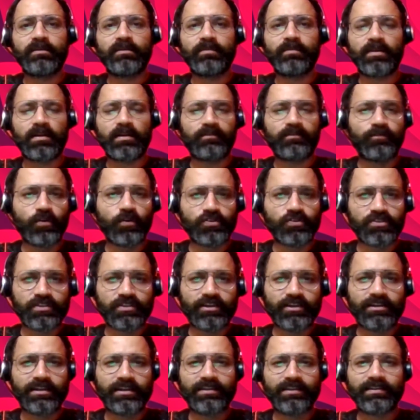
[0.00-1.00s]
but
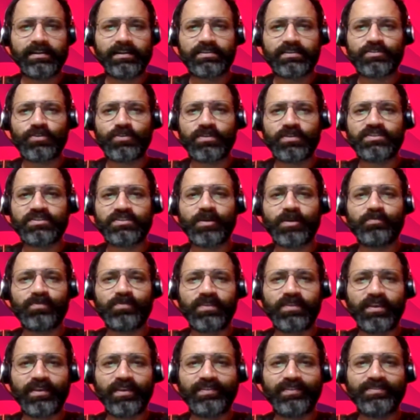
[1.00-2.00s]
unfortunately that is not
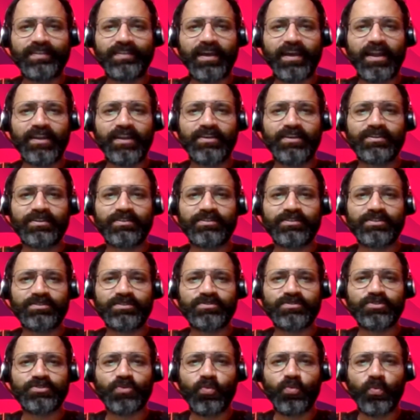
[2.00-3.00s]
something that
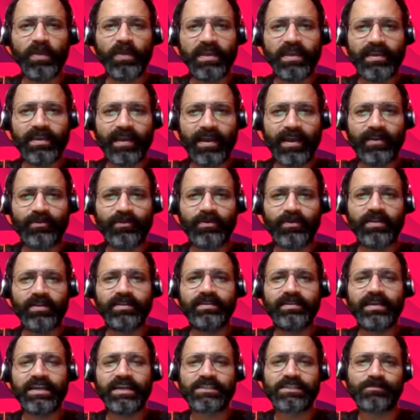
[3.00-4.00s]
we can
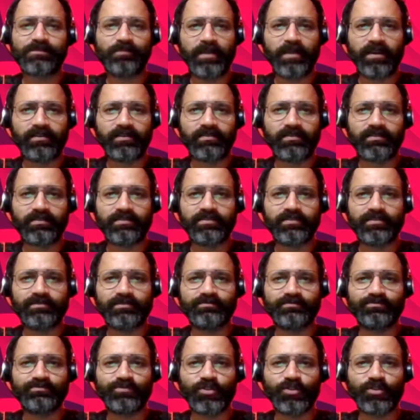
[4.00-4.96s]
really expect to